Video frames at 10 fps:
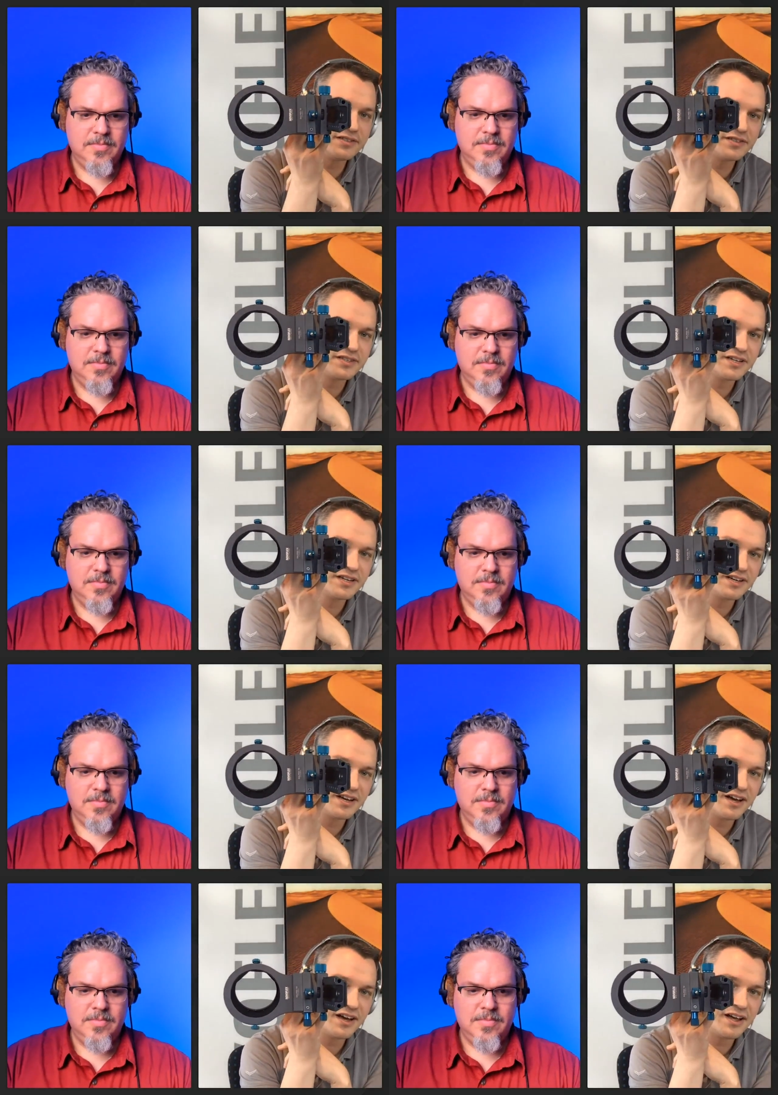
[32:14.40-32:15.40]
Speaker 1: flip it
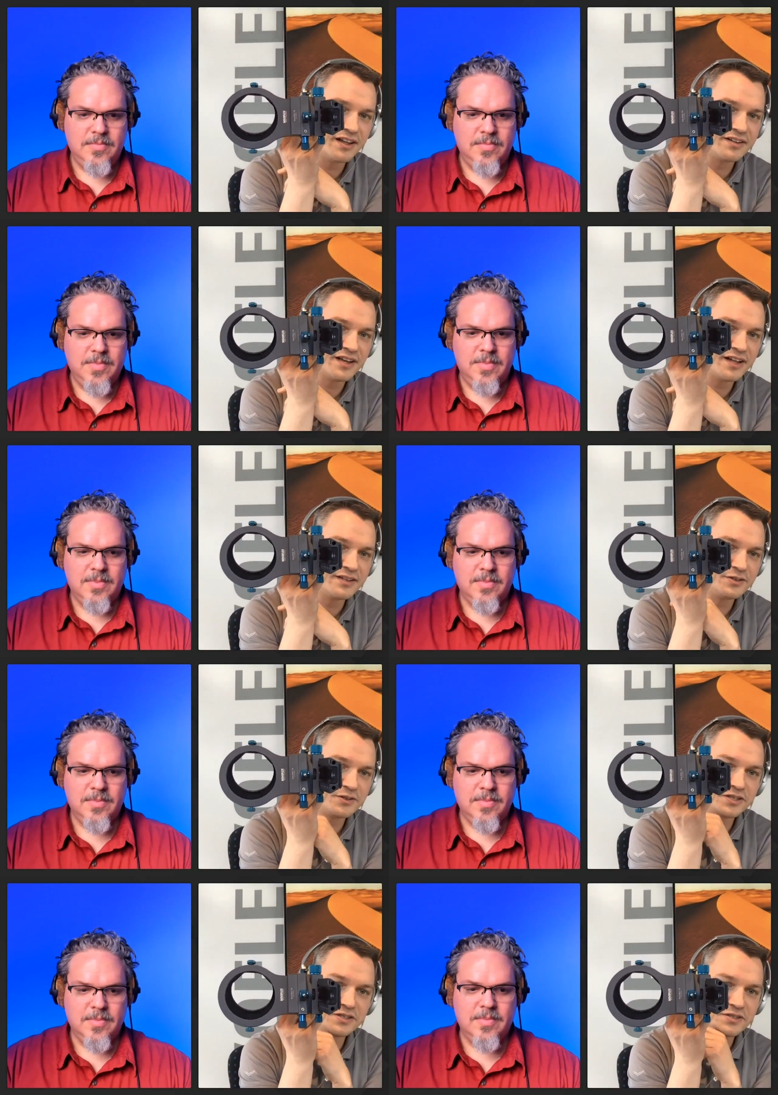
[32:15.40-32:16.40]
around,
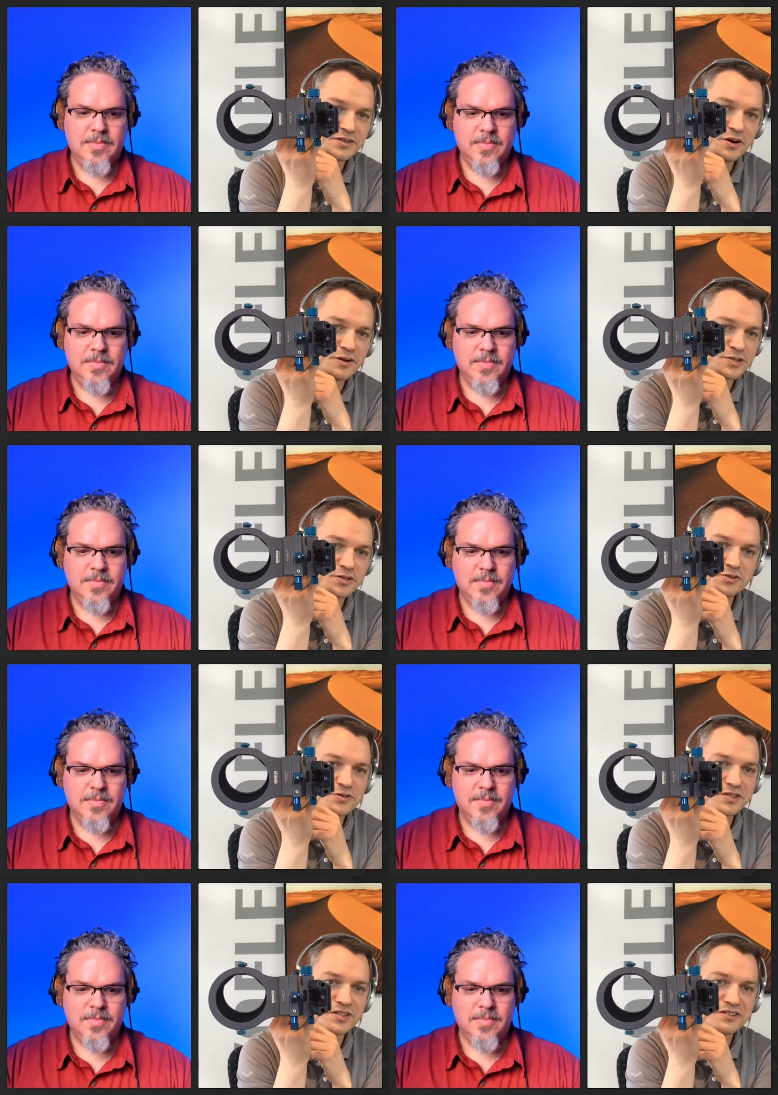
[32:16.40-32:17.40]
and then you
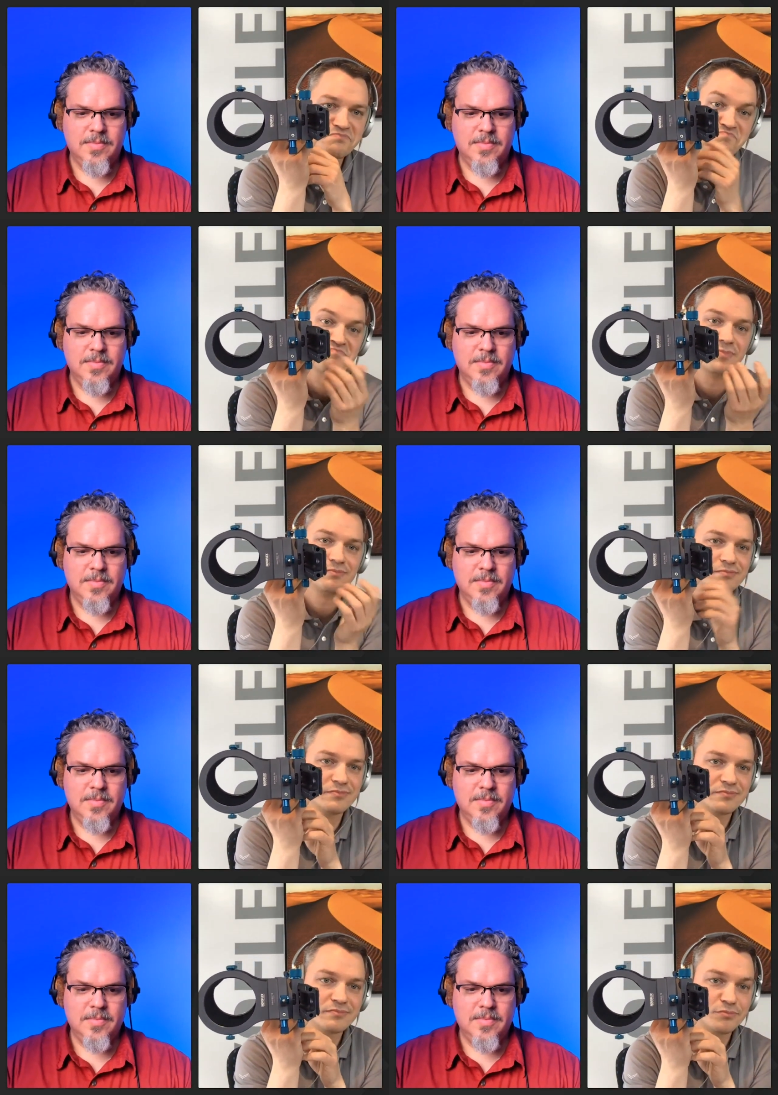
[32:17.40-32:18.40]
can also
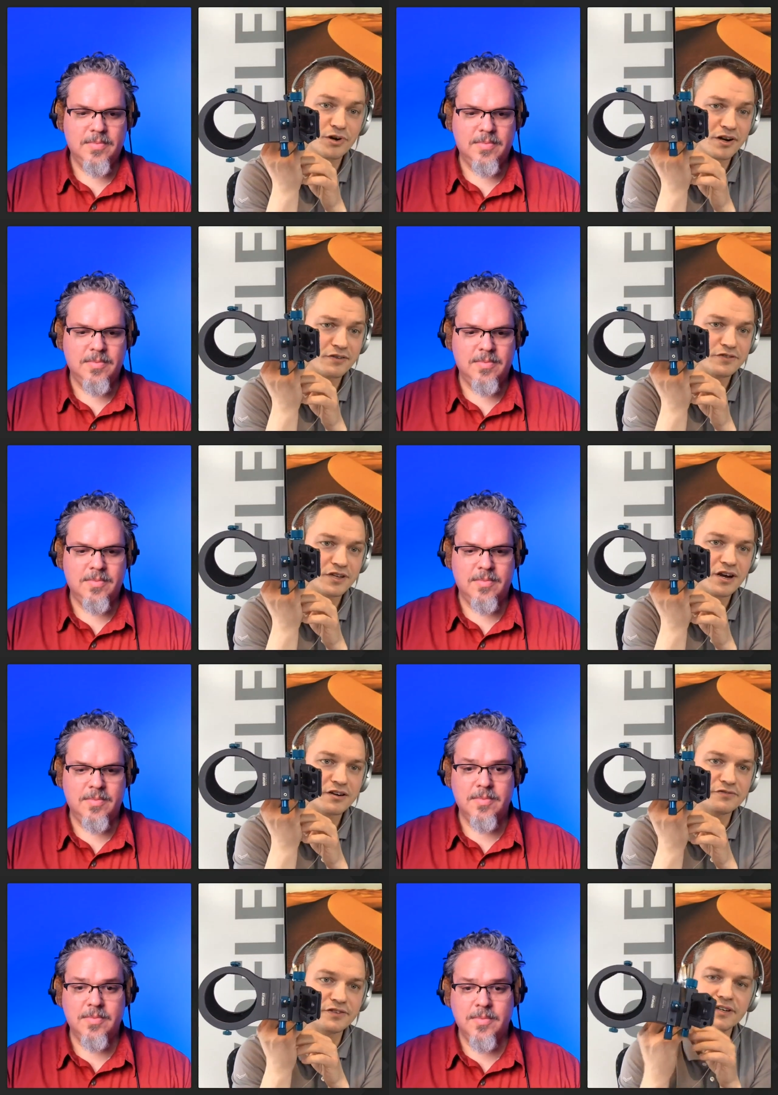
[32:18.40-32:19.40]
use it in
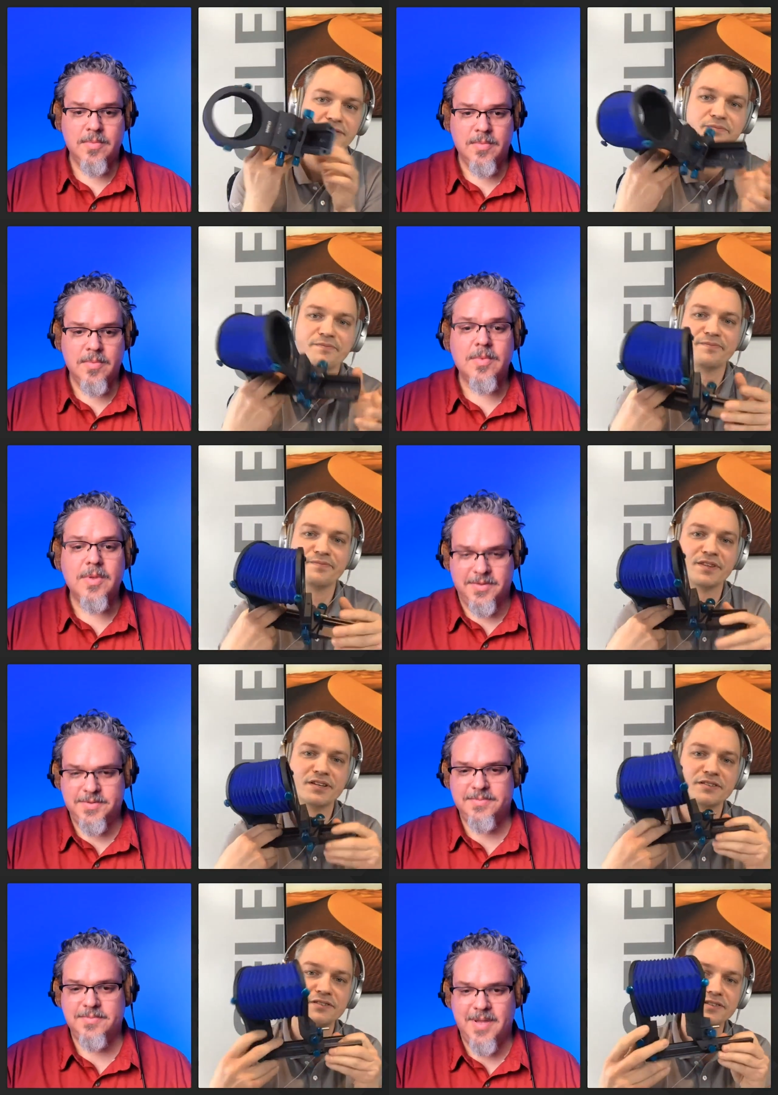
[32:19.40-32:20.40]
product
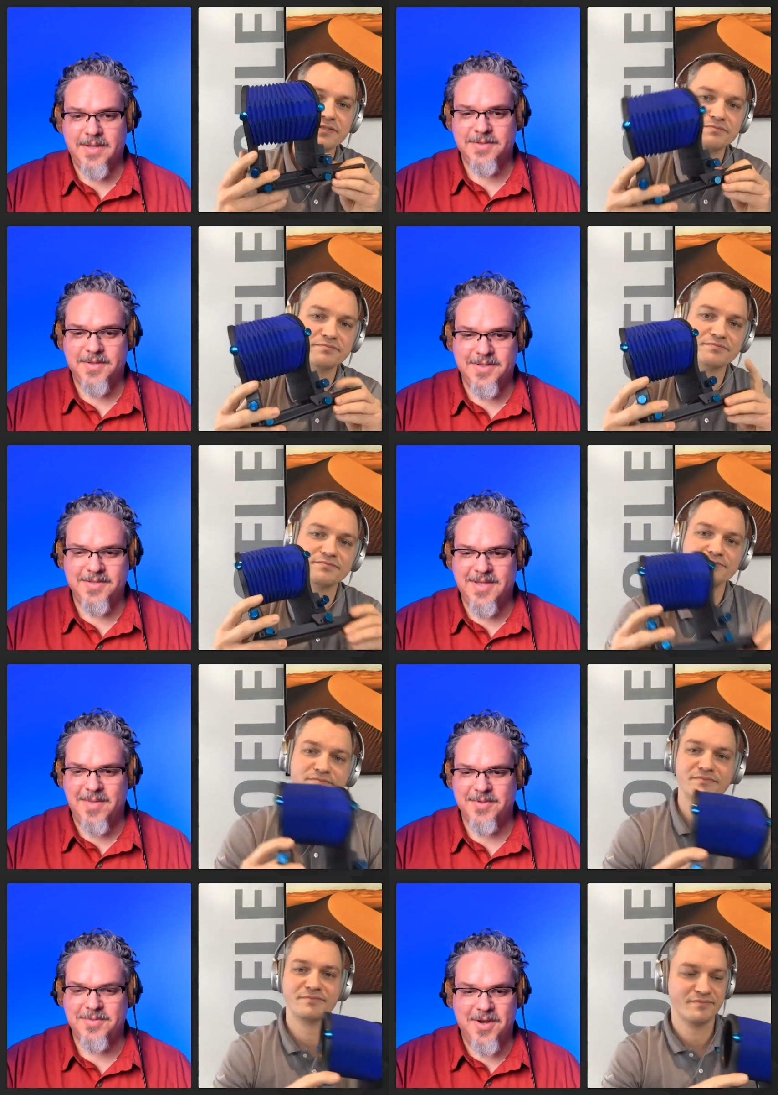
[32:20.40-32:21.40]
Speaker 2: photography.
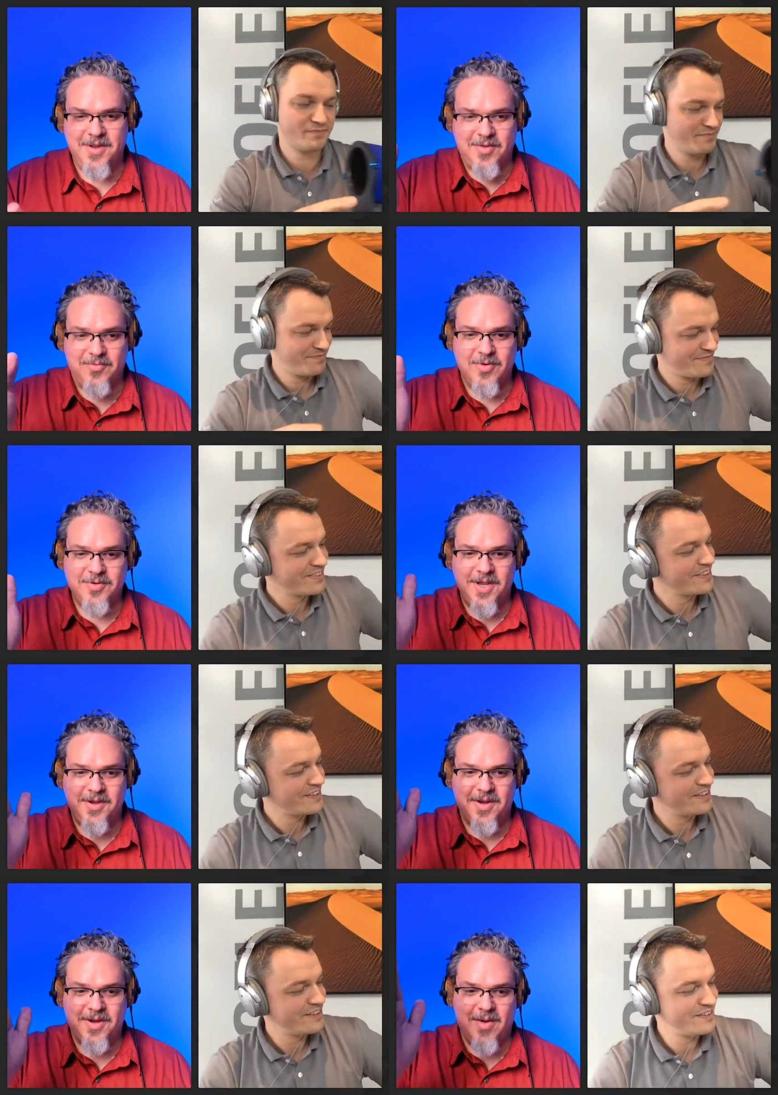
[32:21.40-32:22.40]
Yes, yes. You just
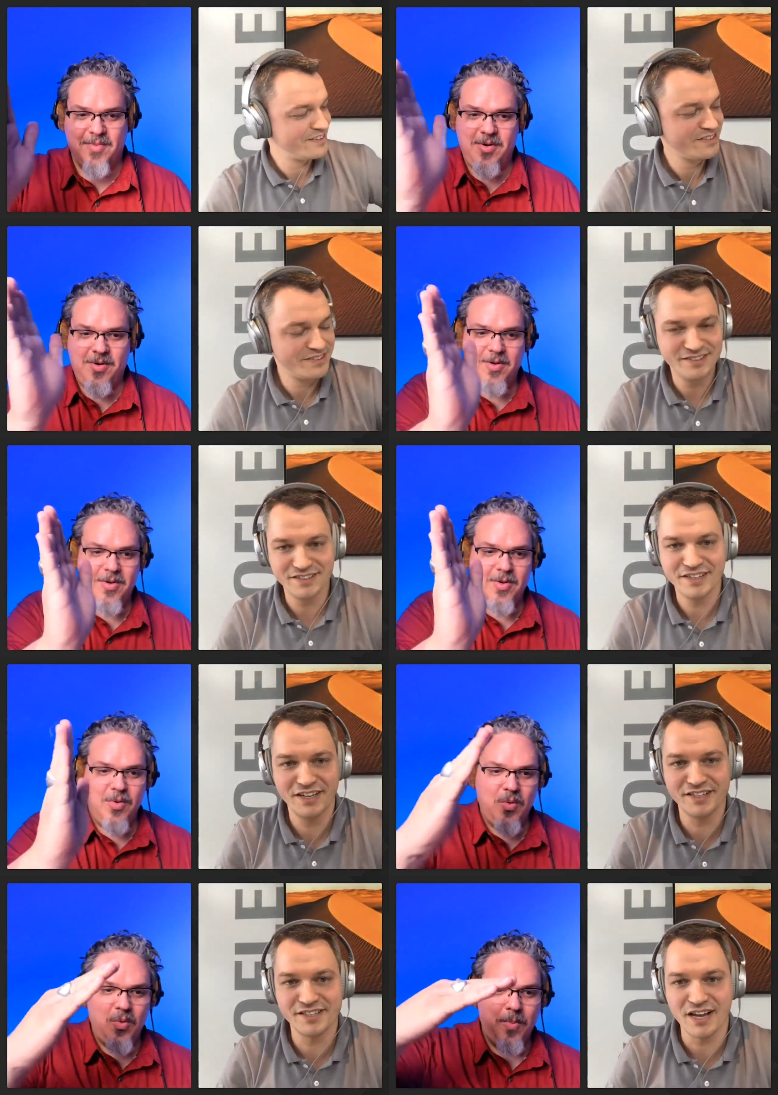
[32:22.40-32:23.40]
demonstrated you can
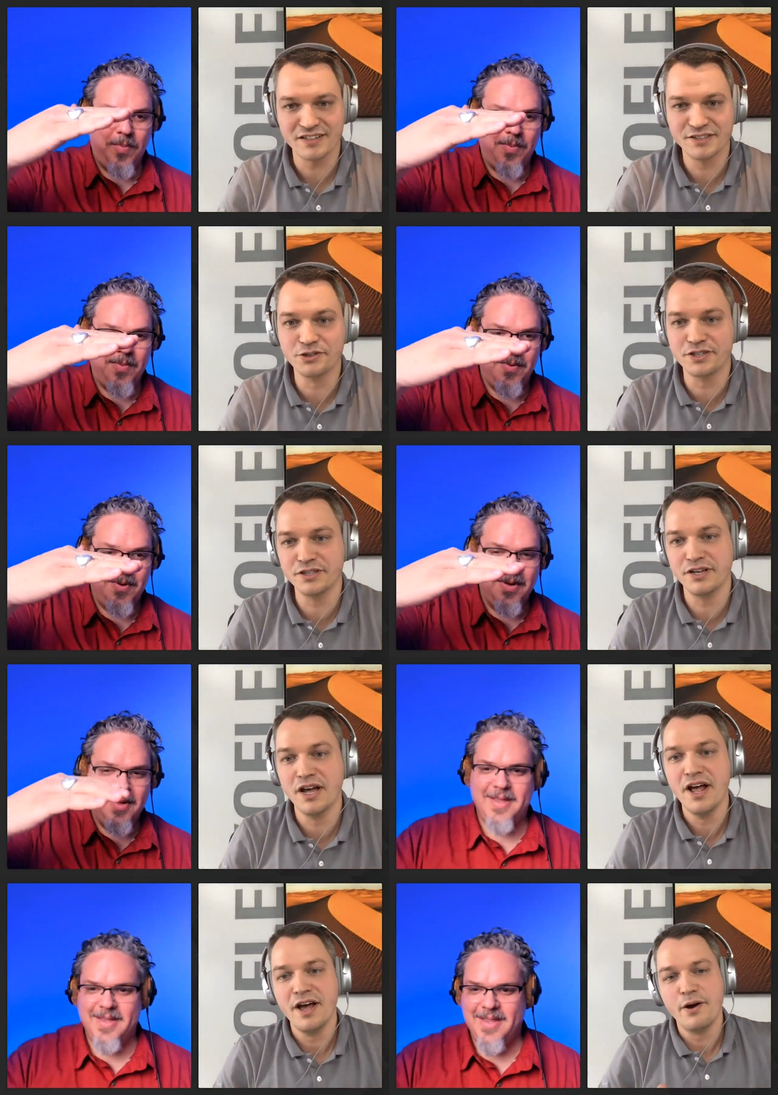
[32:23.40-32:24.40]
rotate your camera.
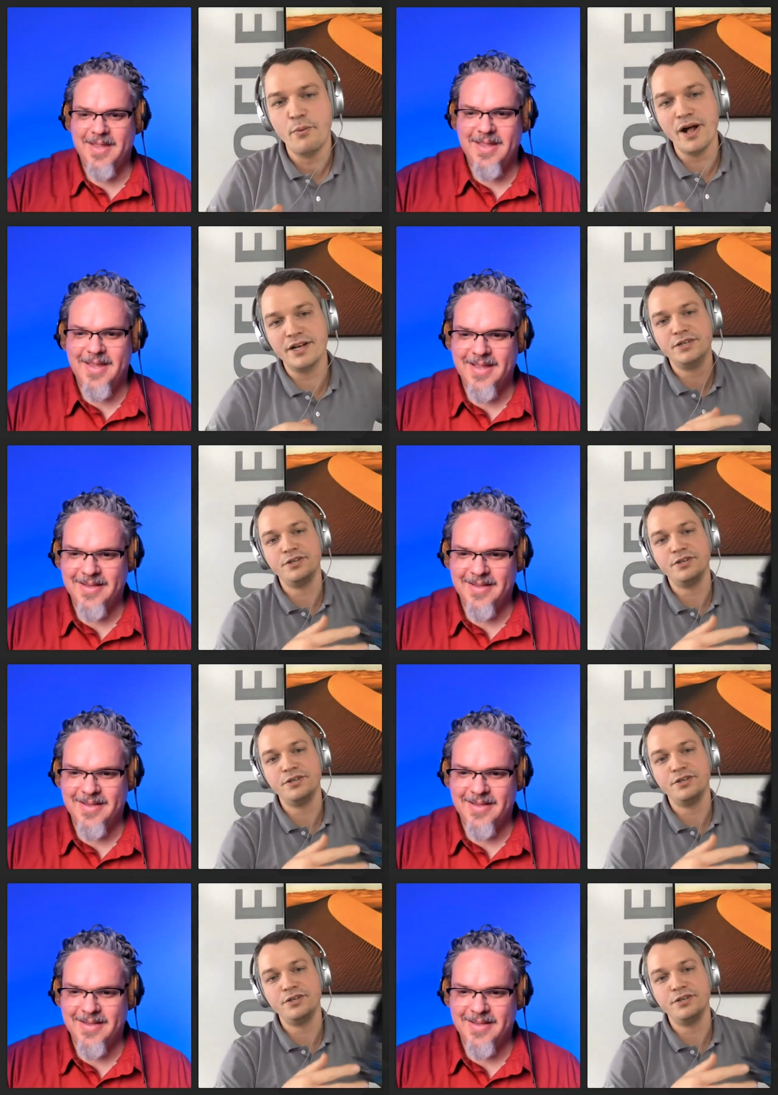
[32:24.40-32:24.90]
Speaker 1: Exactly. You